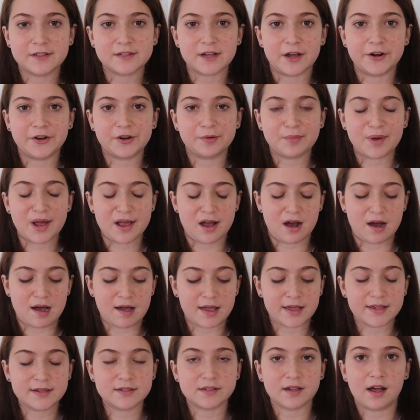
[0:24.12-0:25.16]
this under my
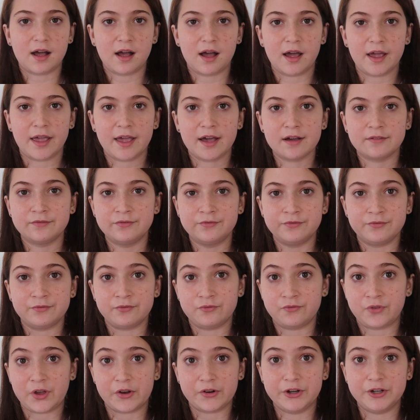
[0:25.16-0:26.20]
eyes. I have
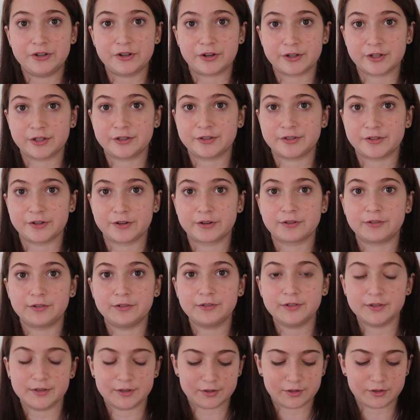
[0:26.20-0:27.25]
very dark
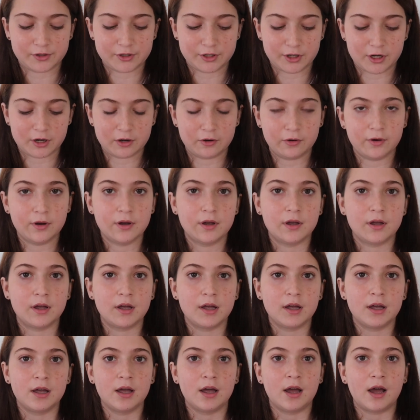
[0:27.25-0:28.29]
circles, so
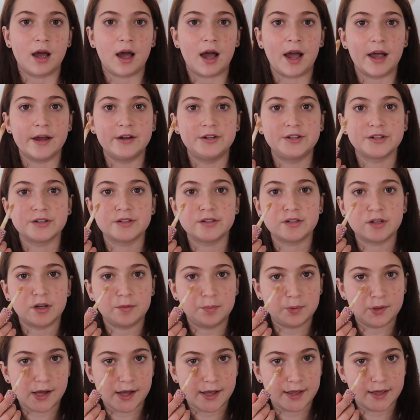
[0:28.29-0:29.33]
I just
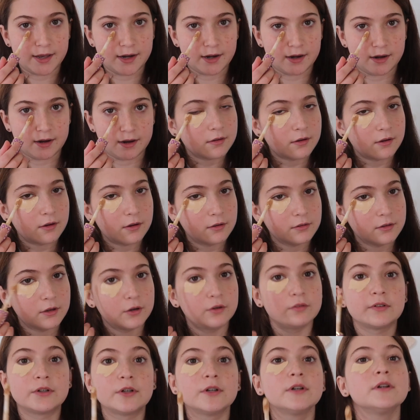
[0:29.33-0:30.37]
apply it all
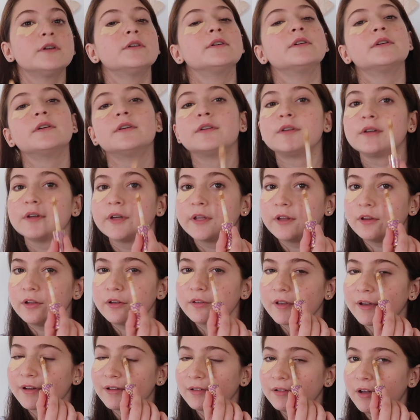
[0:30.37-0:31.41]
over. It
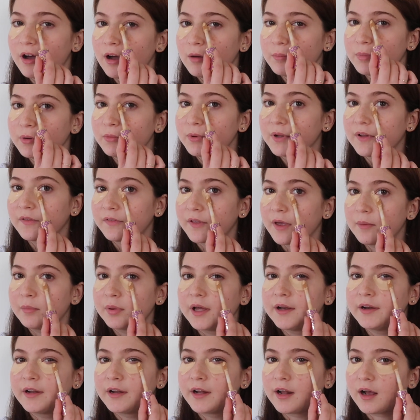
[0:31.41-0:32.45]
looks like a lot, but once I
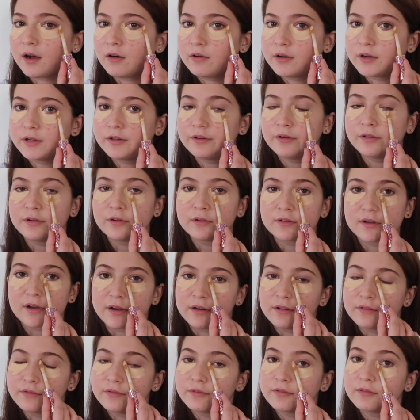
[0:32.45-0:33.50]
blend it out, it just
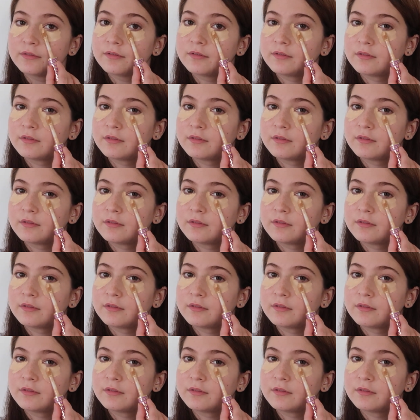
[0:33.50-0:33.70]
kind of